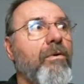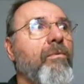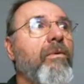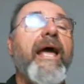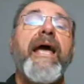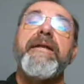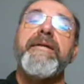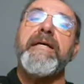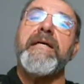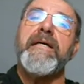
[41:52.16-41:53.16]

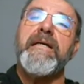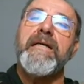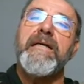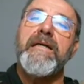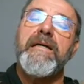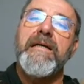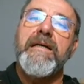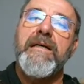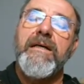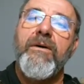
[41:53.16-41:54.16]
When
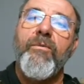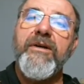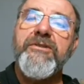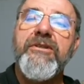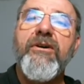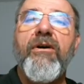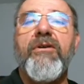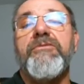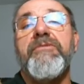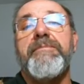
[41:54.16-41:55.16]
was the call
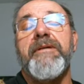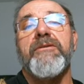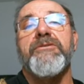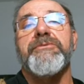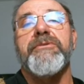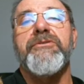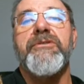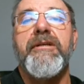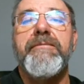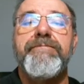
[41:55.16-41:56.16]
to rebuild
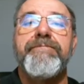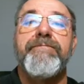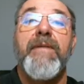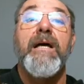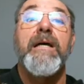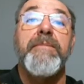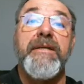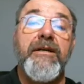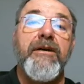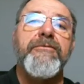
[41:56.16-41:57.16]
Jerusalem? Be
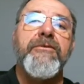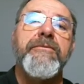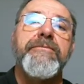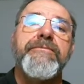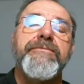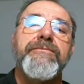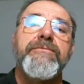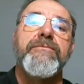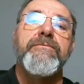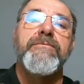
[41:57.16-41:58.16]
careful.
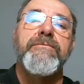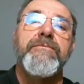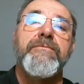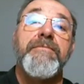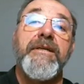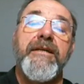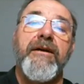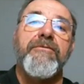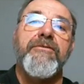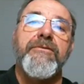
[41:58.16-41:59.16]
Be
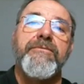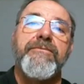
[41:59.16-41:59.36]
careful.